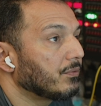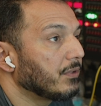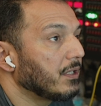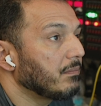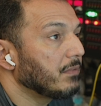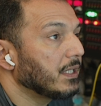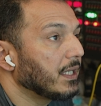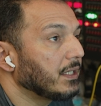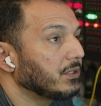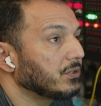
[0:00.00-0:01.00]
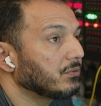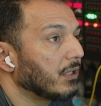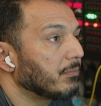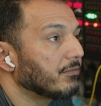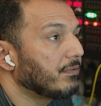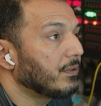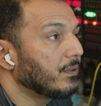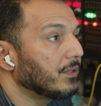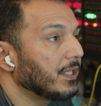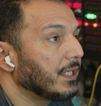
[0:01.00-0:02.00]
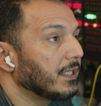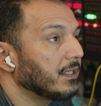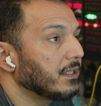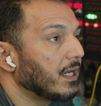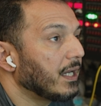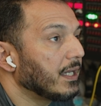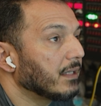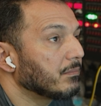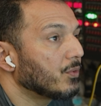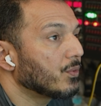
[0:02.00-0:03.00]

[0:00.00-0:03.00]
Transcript: trim gauge driver fault, and IAC motor